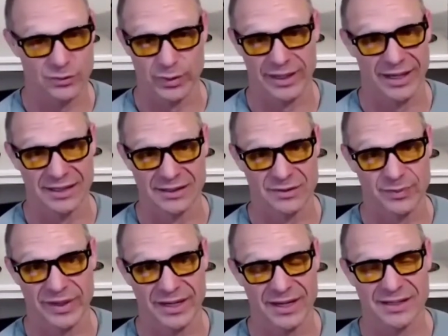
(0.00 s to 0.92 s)
weekends
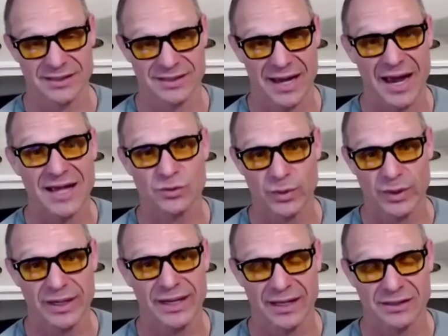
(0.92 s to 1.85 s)
because guys'
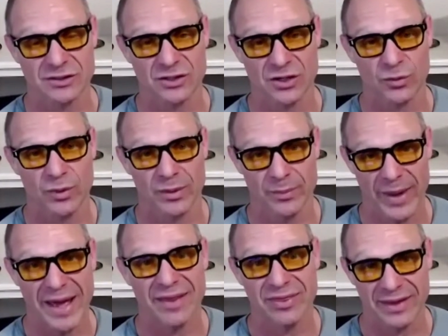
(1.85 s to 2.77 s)
weekends are when
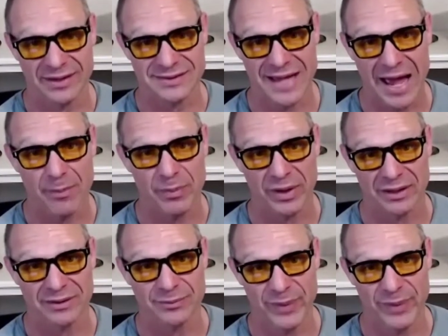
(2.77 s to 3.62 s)
bad things happen.